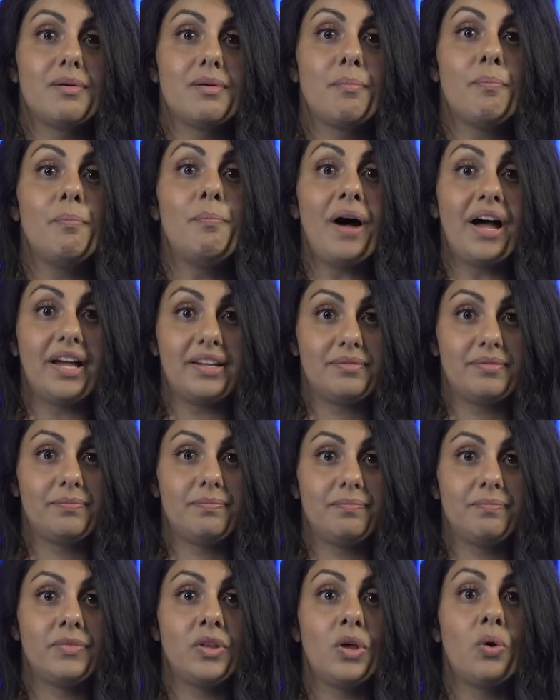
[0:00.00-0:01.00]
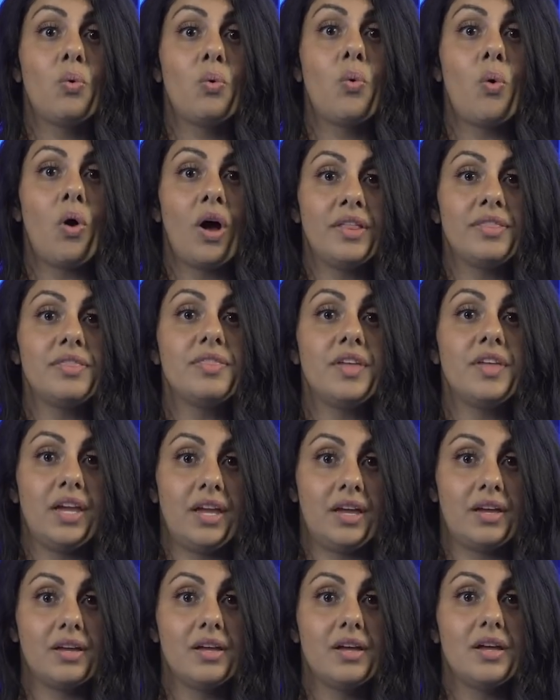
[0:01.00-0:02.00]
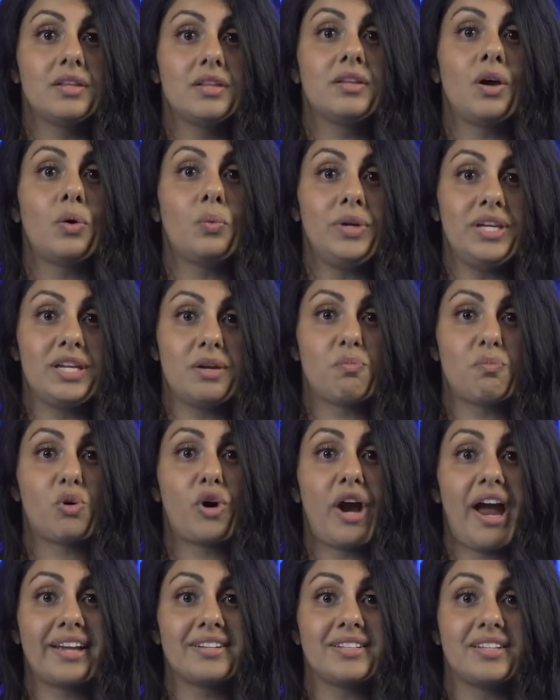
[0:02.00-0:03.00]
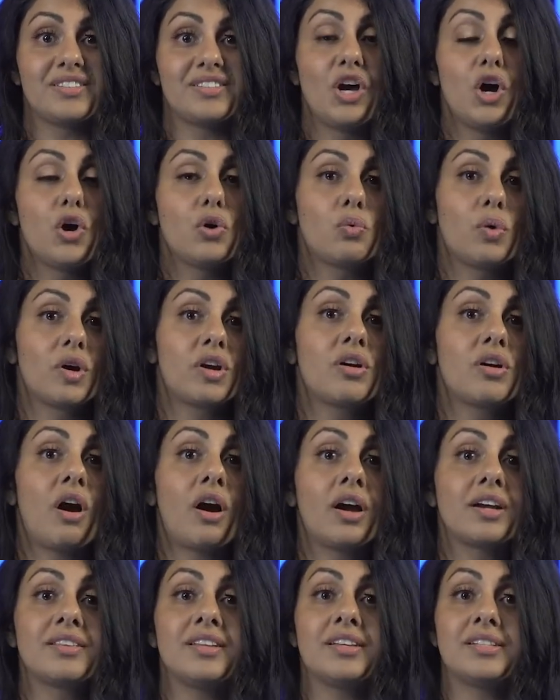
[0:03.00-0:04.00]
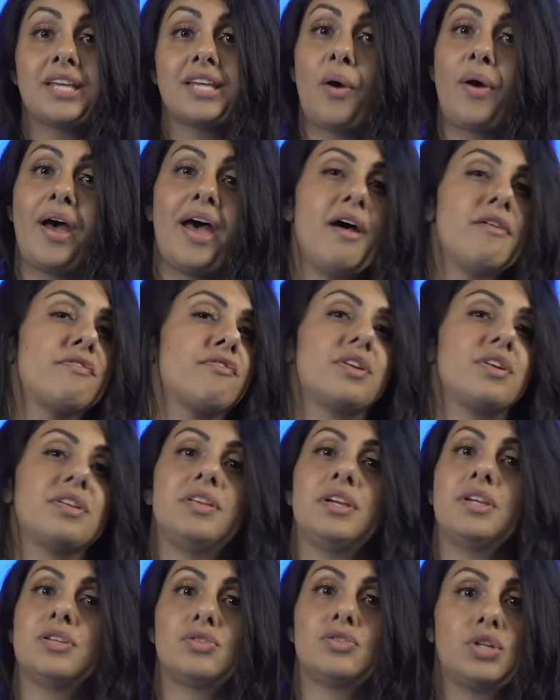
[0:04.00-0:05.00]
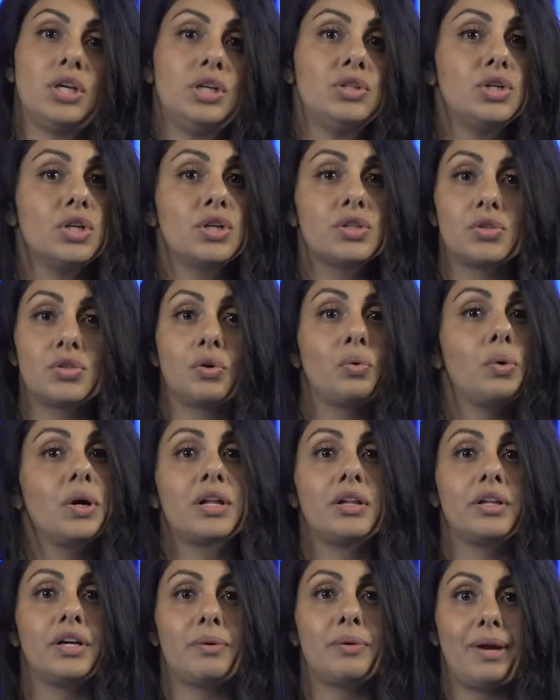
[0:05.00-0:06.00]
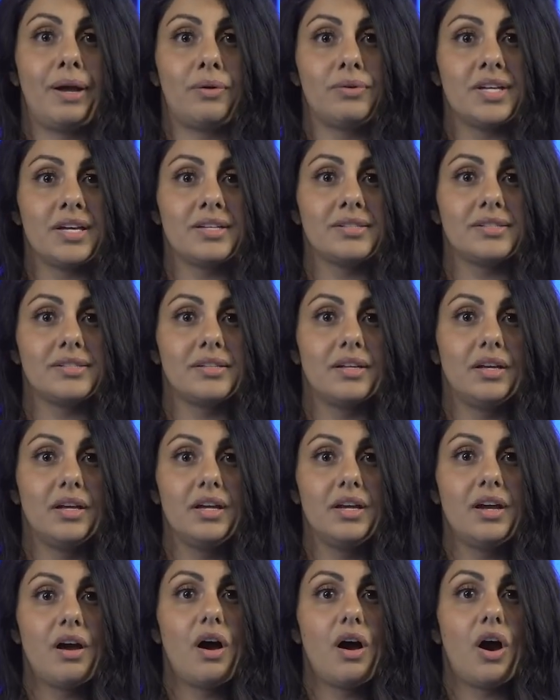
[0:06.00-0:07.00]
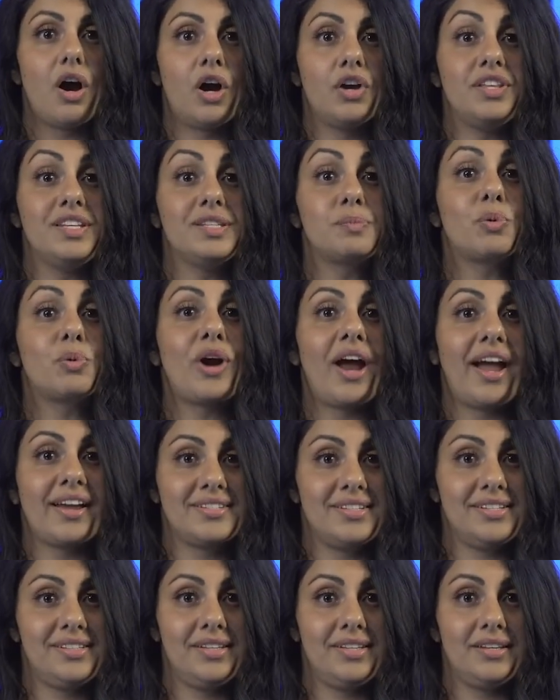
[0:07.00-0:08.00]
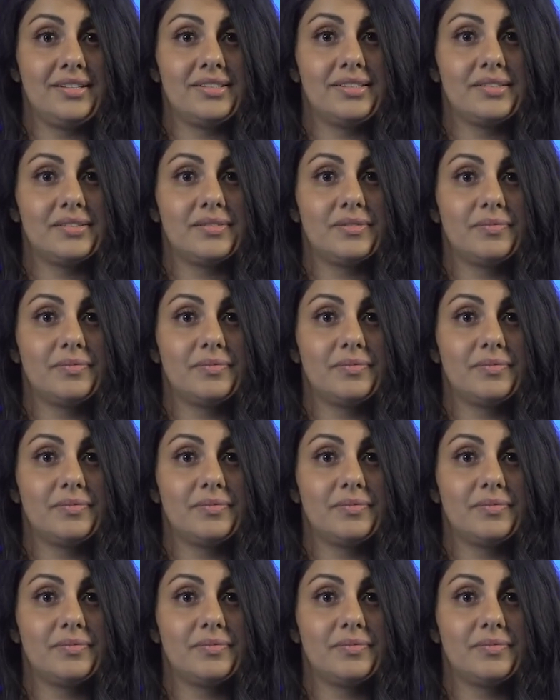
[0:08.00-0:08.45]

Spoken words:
But the one thing that we can practice, regardless how everything is changing so quickly around us, are these practices.